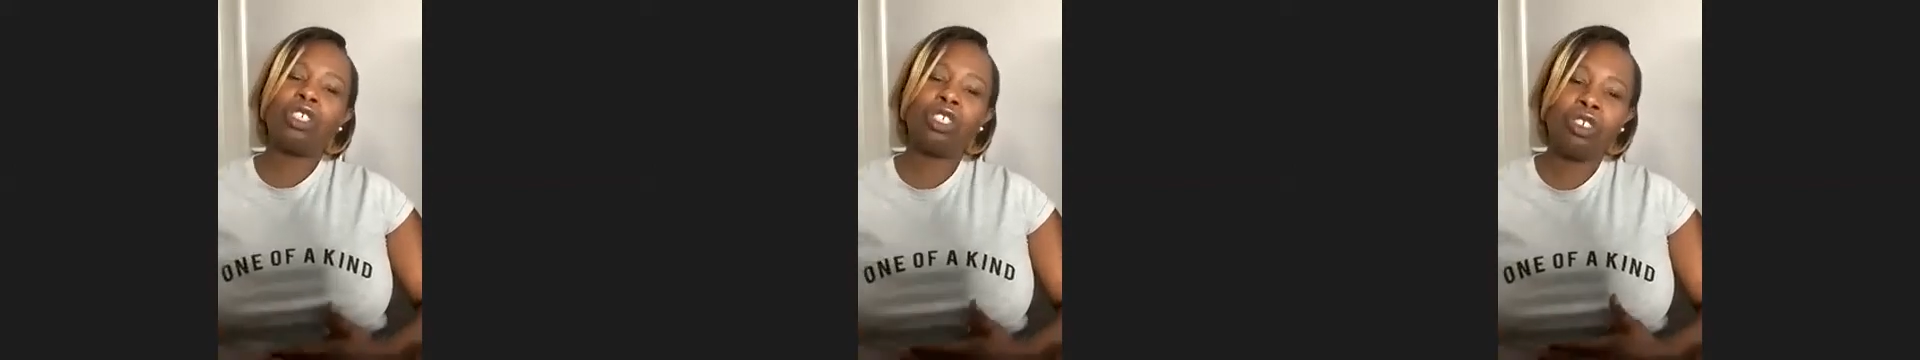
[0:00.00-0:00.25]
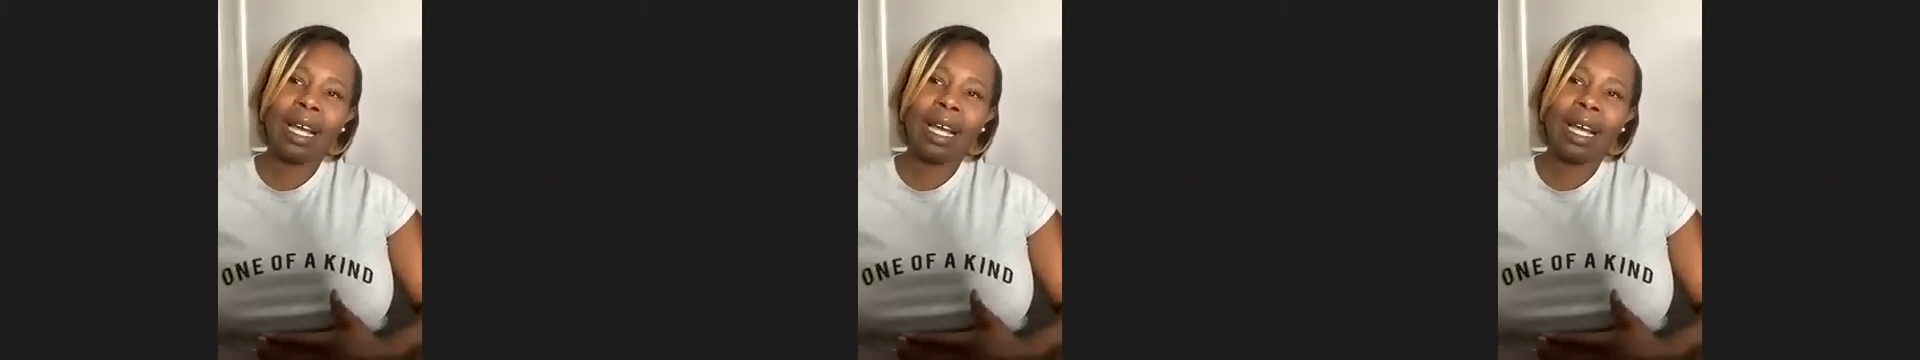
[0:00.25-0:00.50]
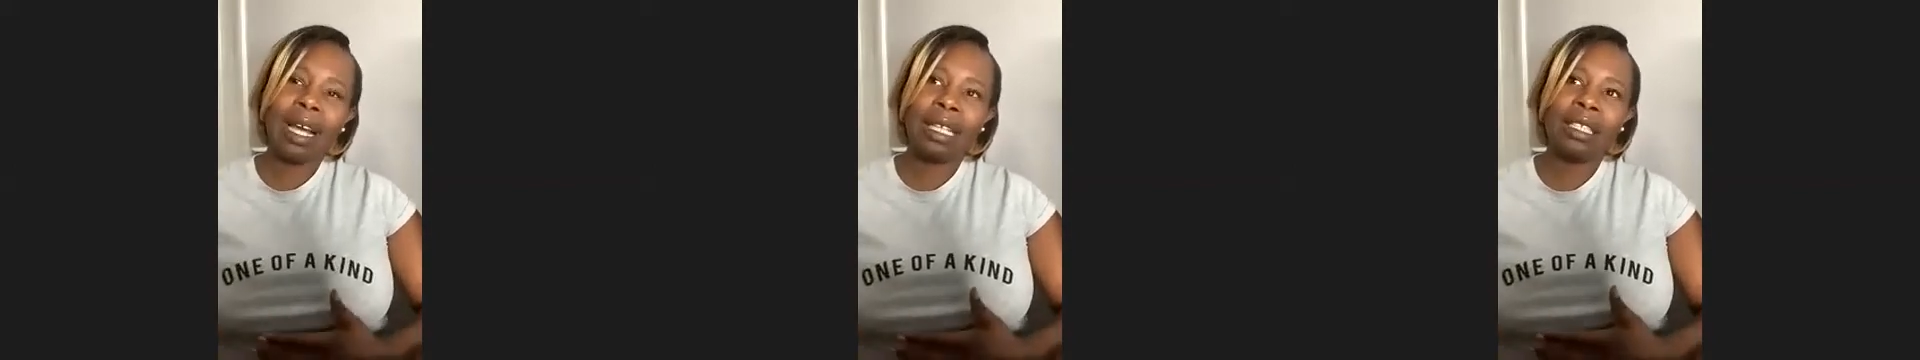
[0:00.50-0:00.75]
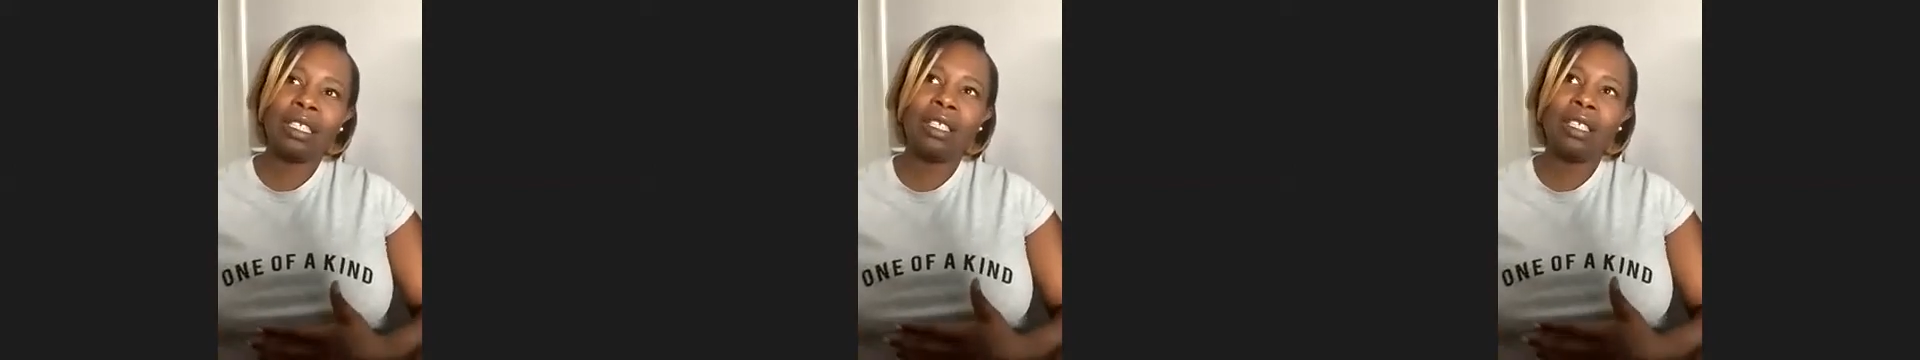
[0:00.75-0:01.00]

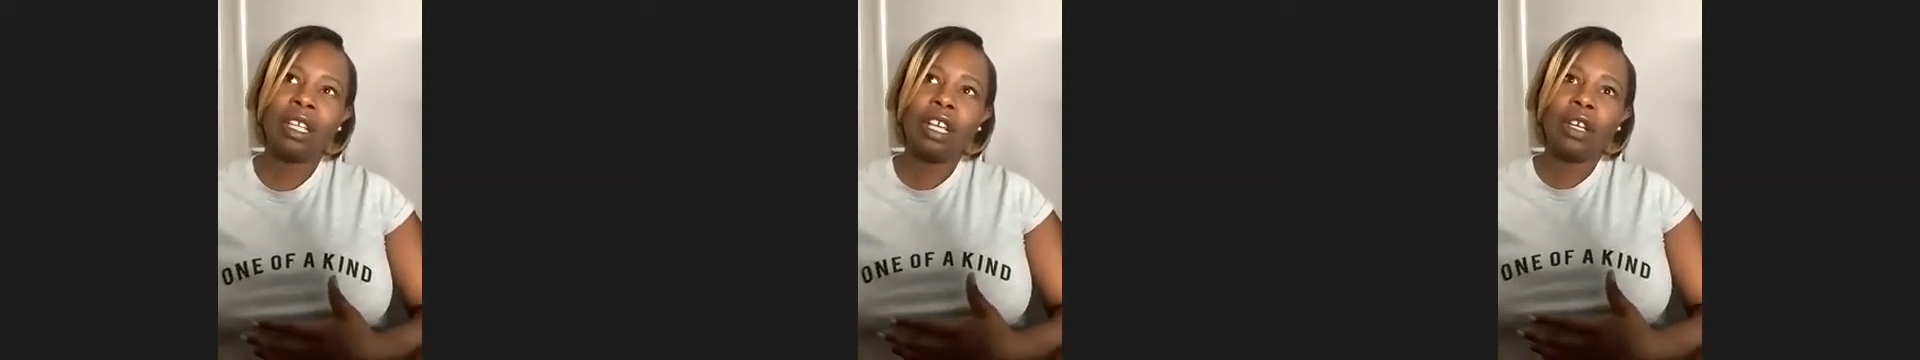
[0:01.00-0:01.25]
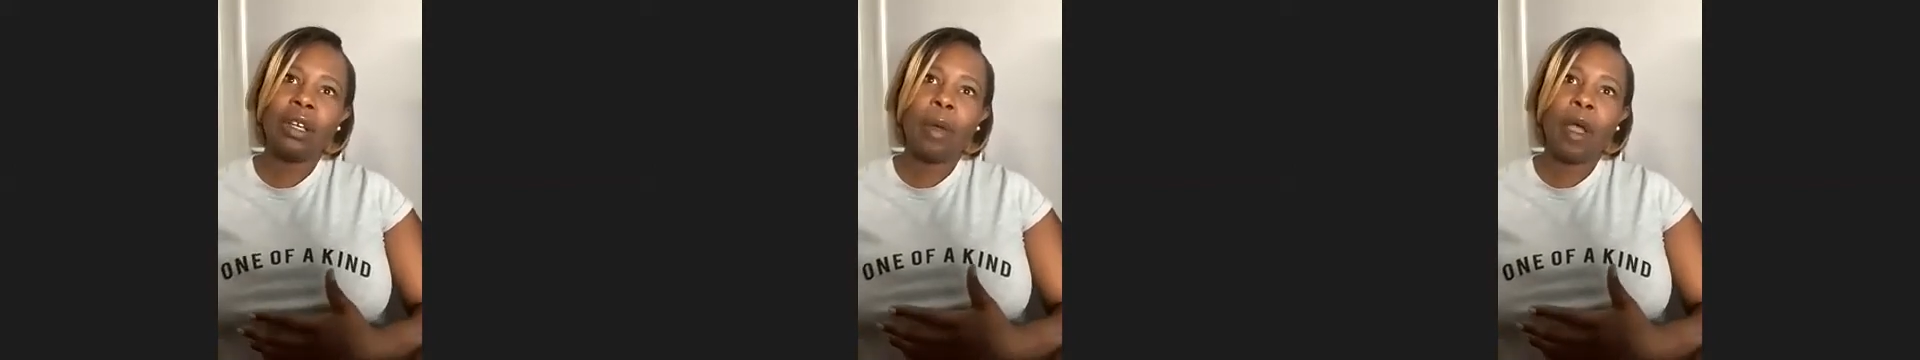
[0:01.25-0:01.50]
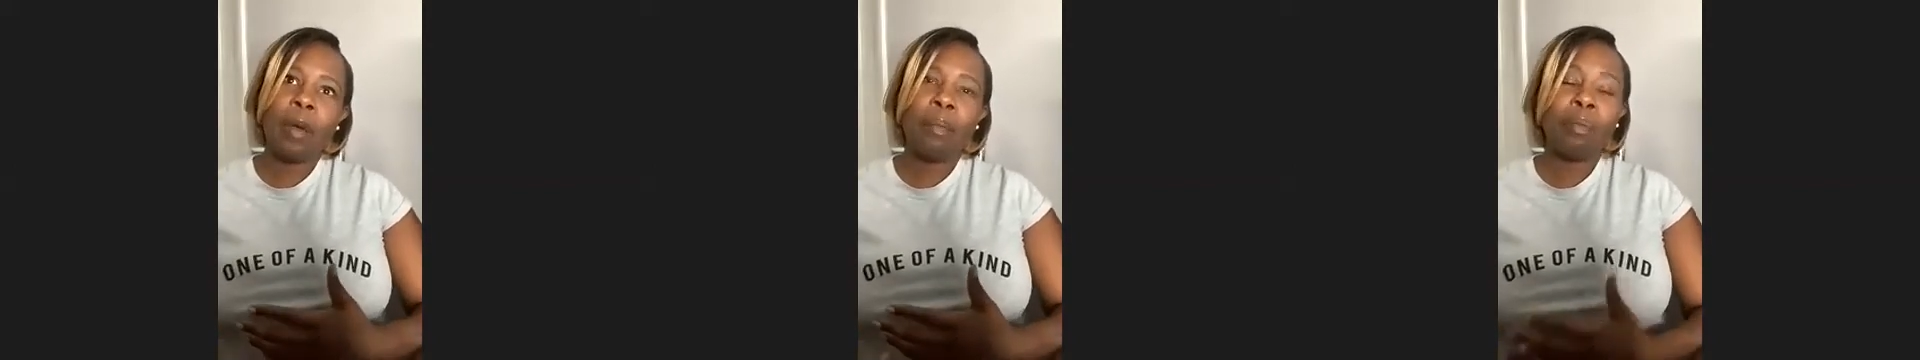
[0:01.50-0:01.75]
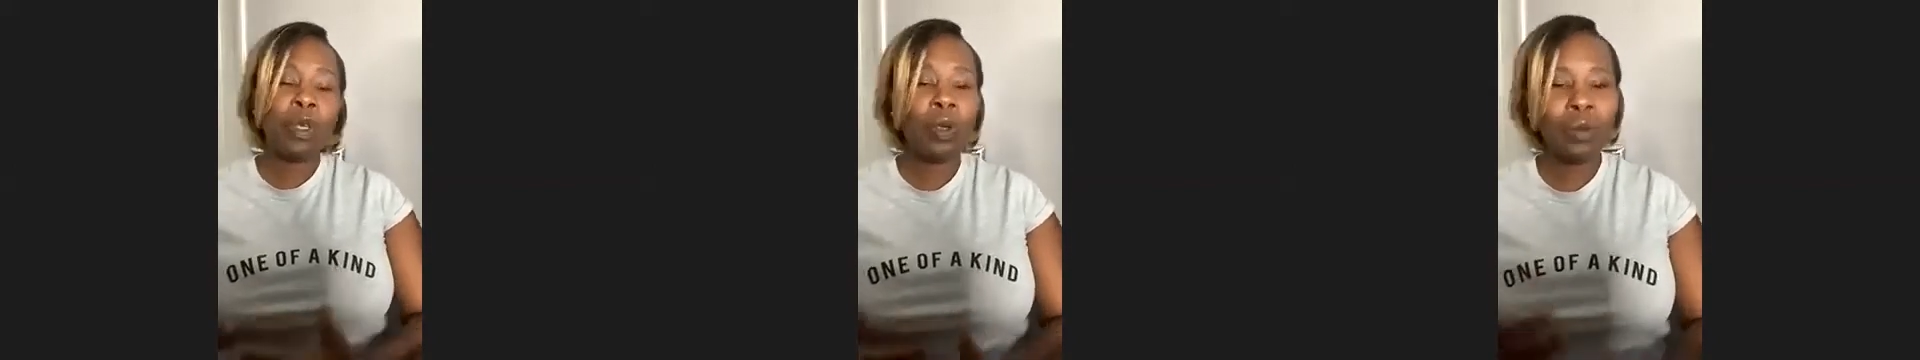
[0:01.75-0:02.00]

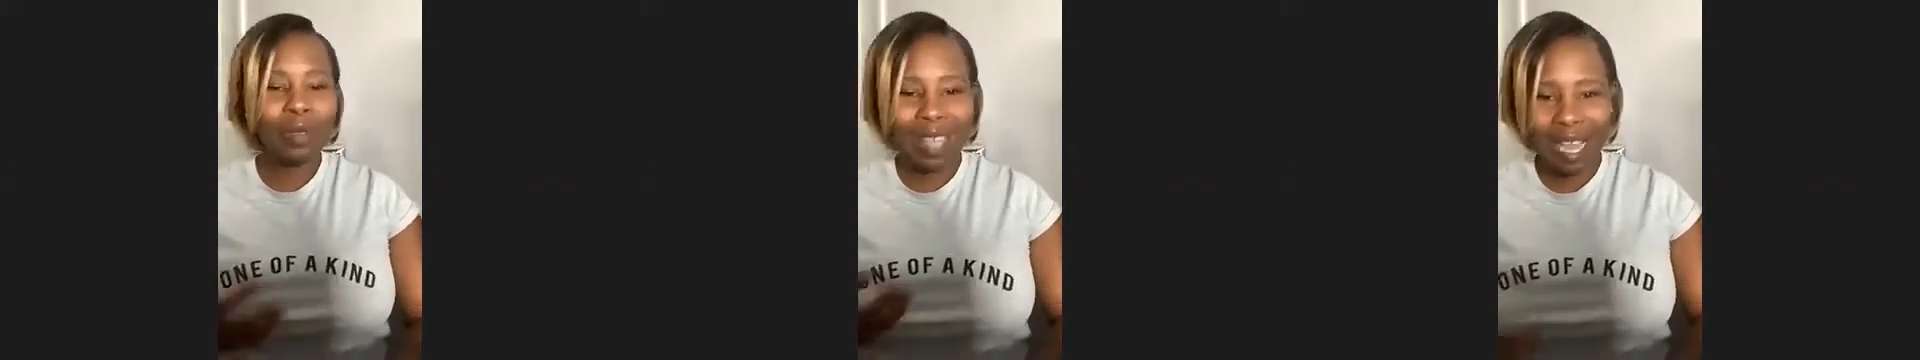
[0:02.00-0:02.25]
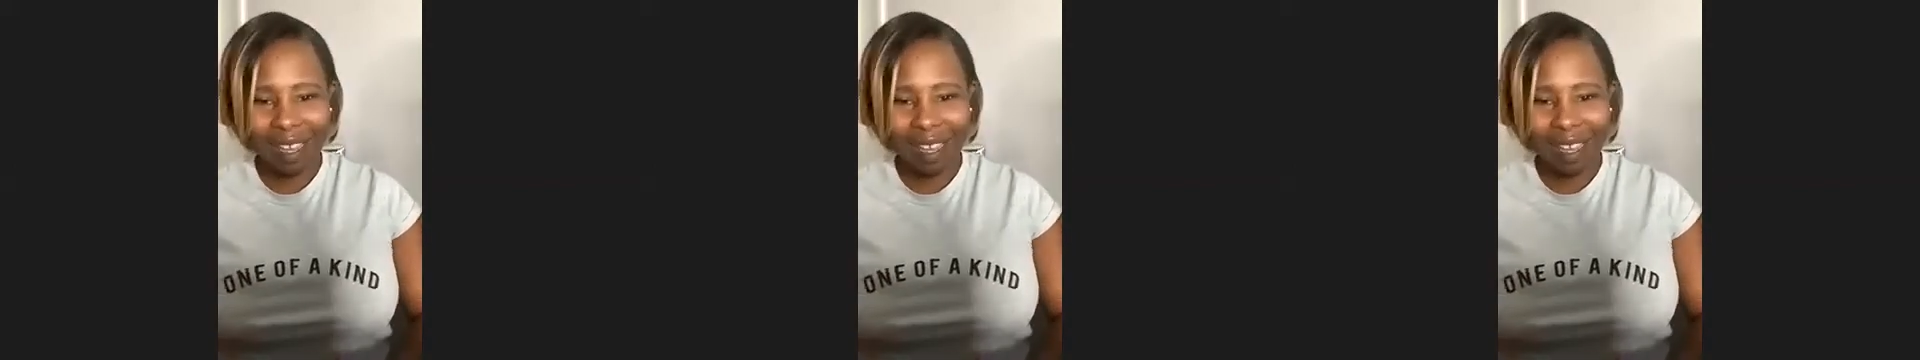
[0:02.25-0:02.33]
transmute that